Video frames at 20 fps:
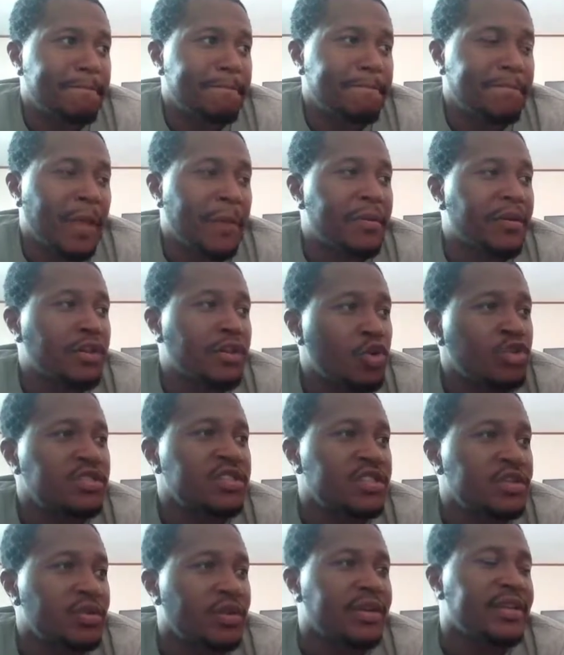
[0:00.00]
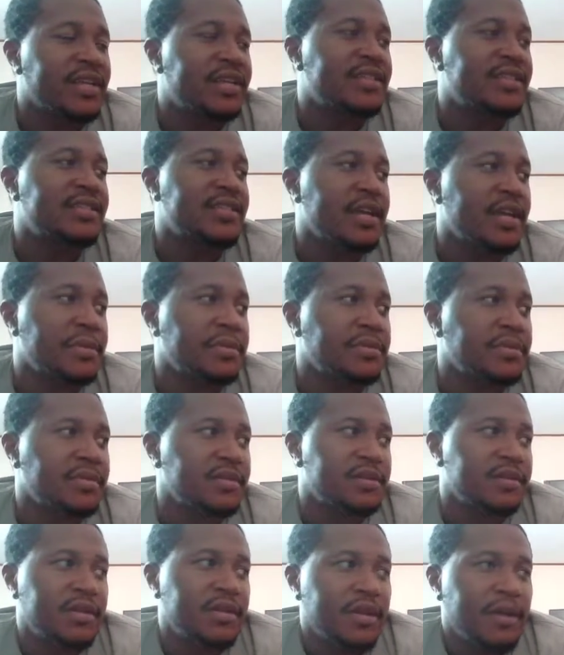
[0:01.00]
they've been losing to elite
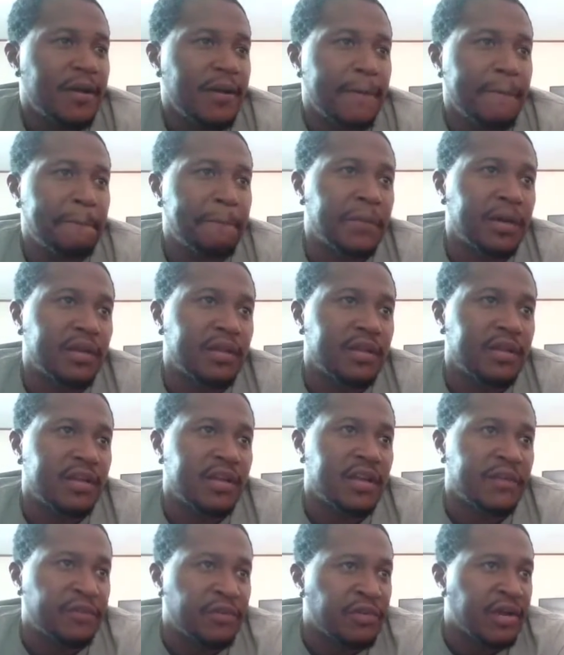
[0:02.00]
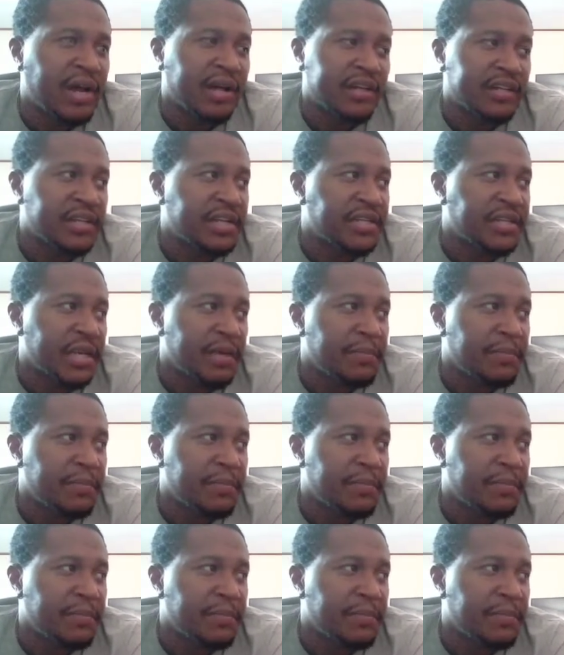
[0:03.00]
teams, but if you're not elite, they